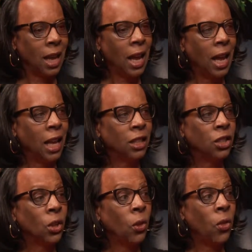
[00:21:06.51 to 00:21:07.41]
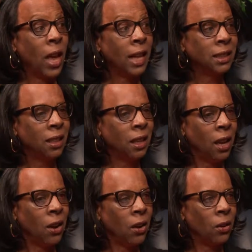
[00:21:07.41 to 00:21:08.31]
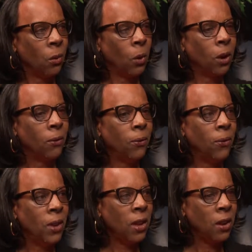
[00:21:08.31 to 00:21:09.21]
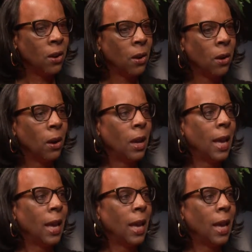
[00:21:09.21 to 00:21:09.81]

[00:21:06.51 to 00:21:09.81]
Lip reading: Mm. And so that's the area where fear,